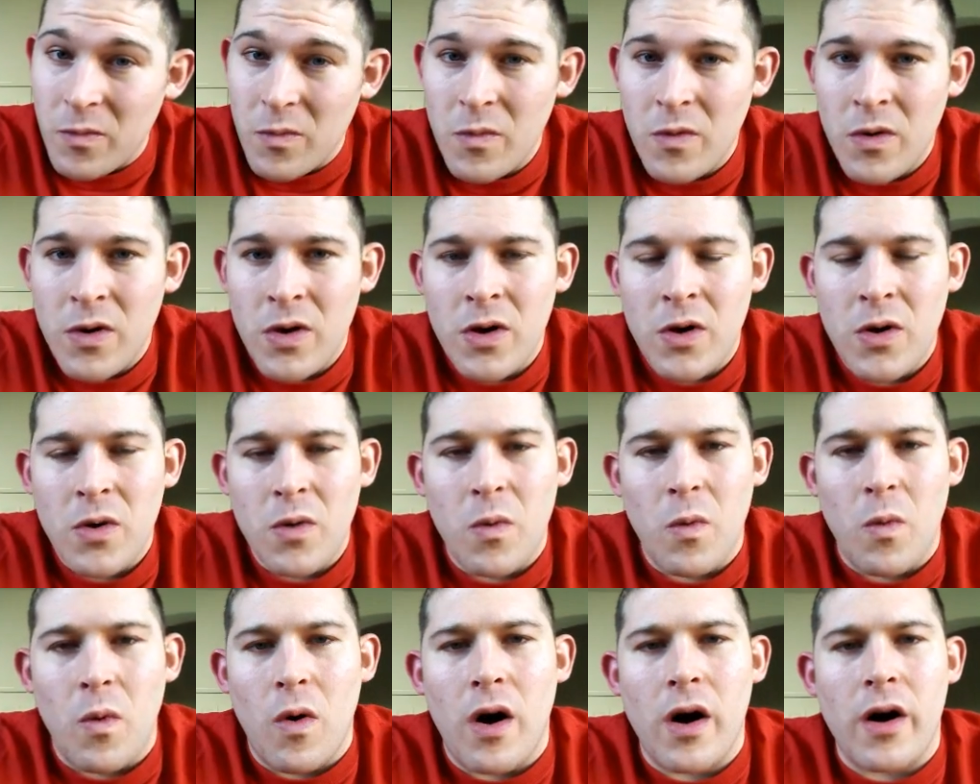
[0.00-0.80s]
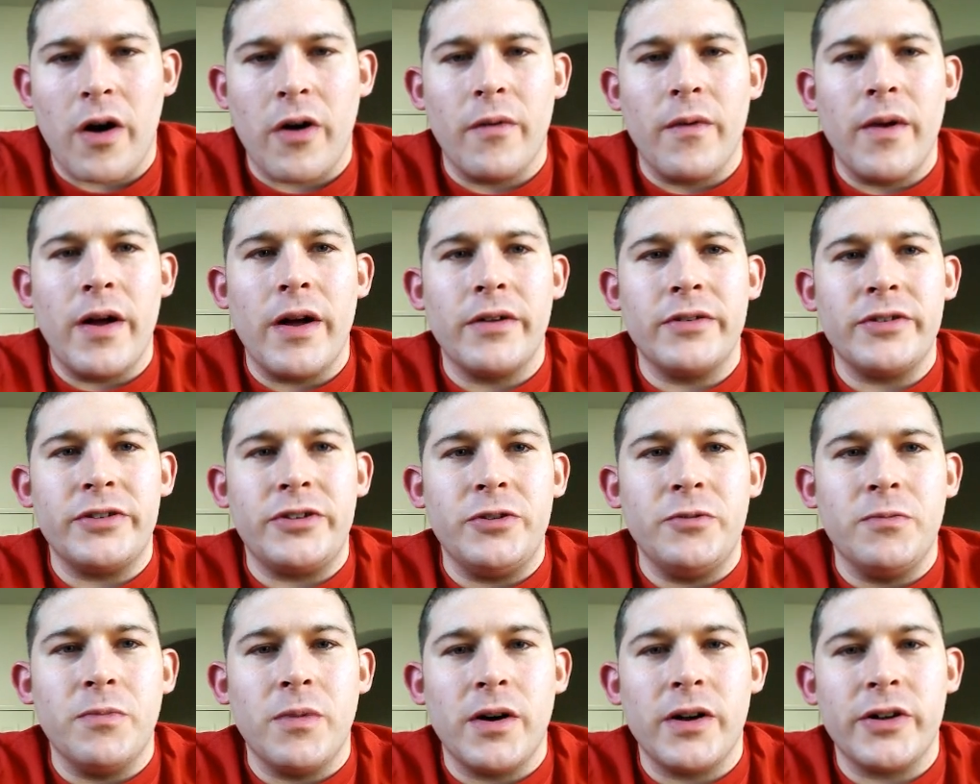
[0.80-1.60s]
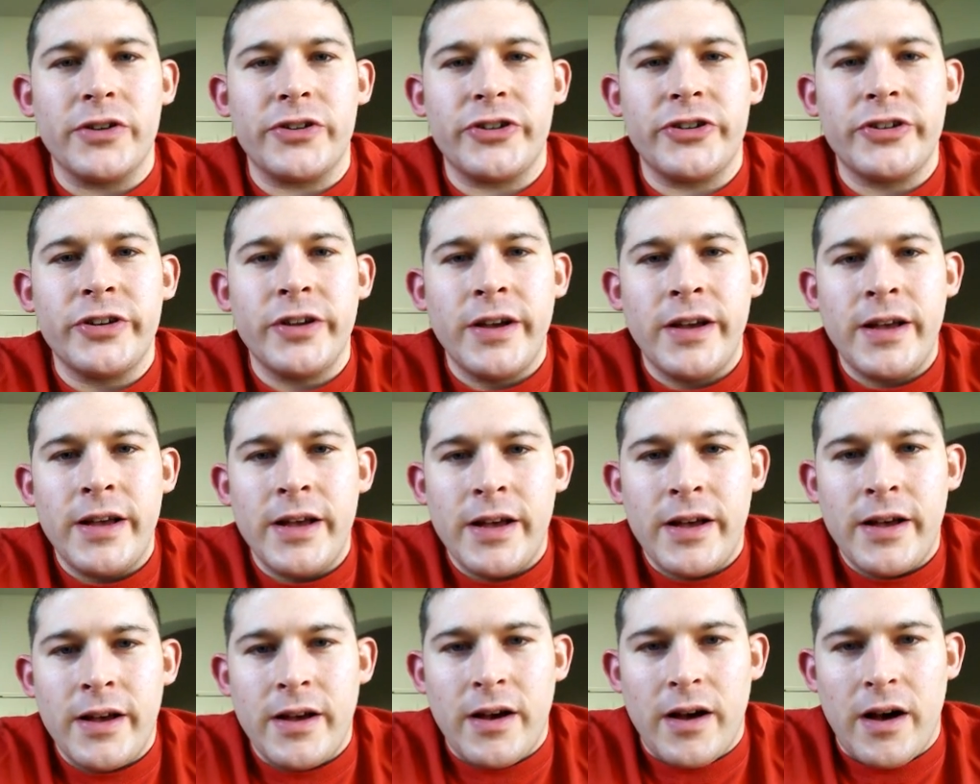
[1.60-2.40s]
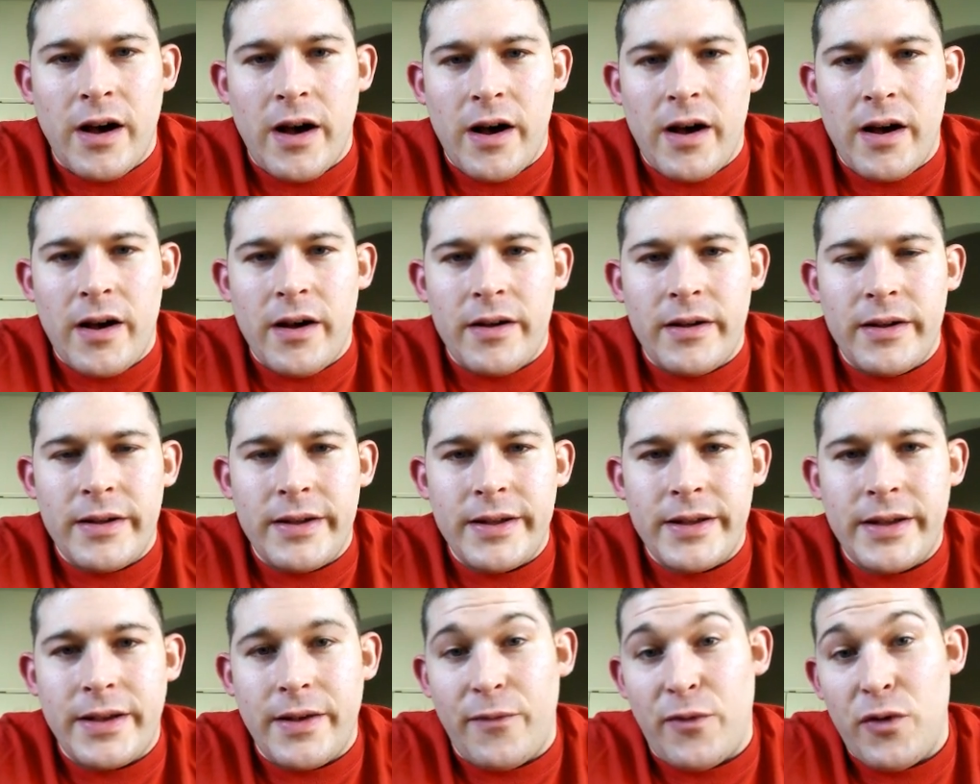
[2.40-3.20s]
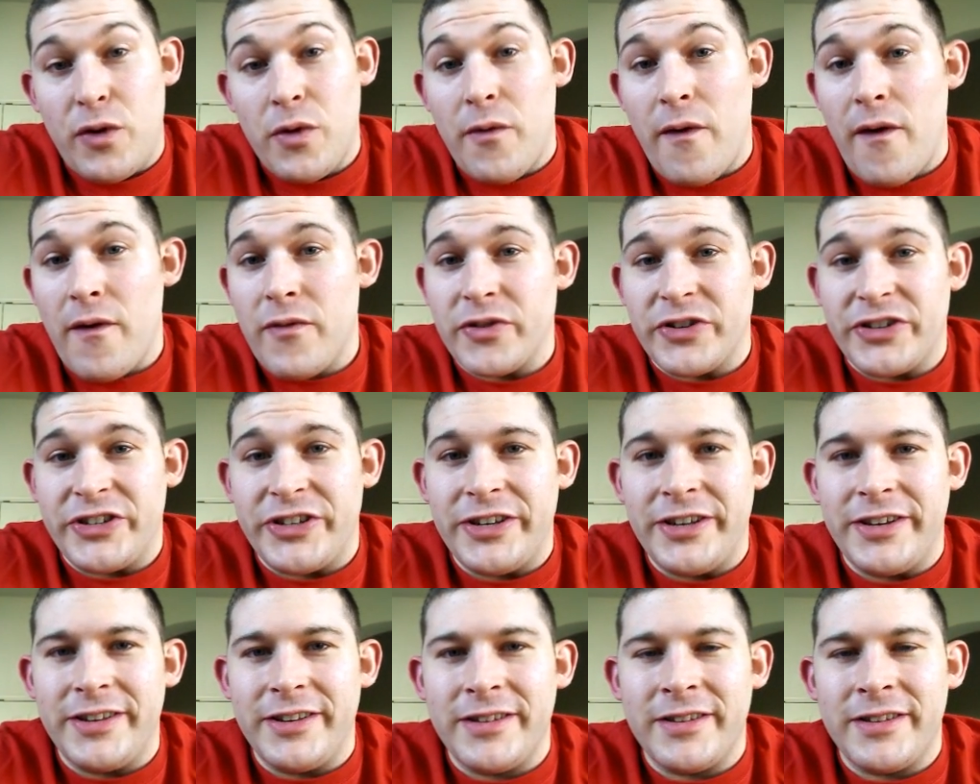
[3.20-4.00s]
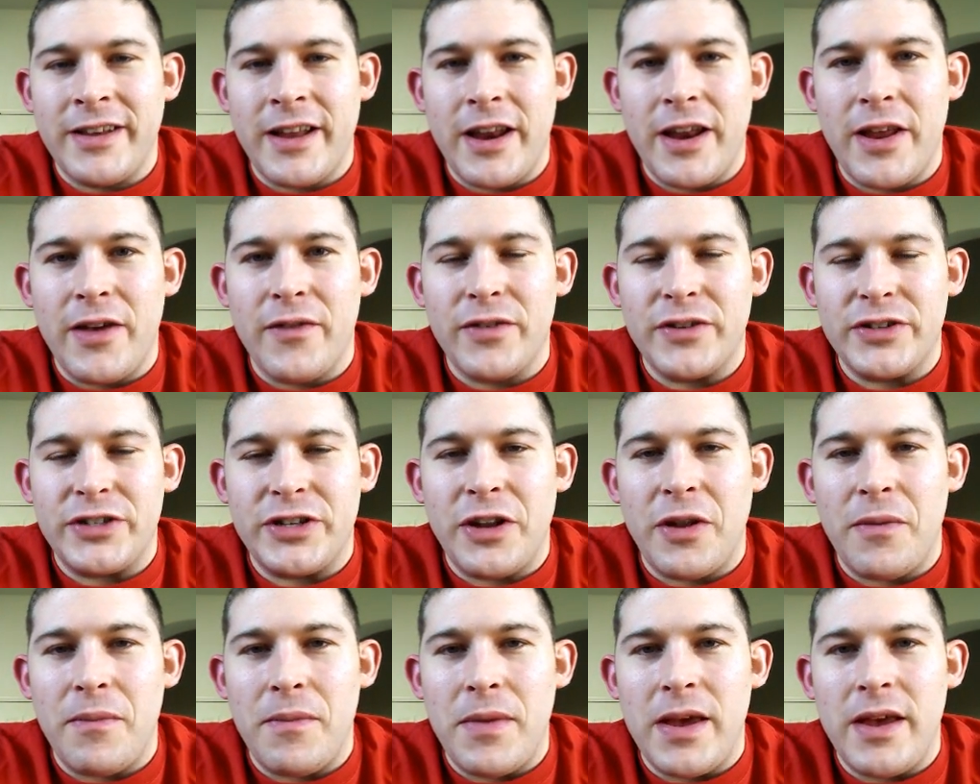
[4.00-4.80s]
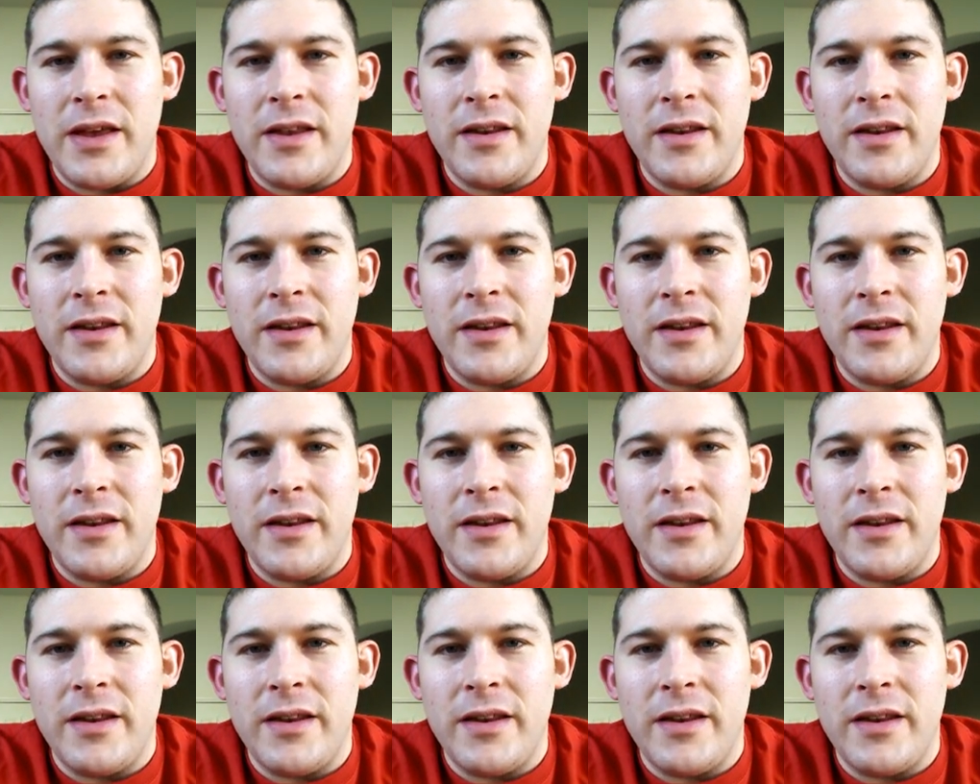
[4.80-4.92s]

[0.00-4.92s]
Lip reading: walk around too much. If you've ever seen any of us at a meet,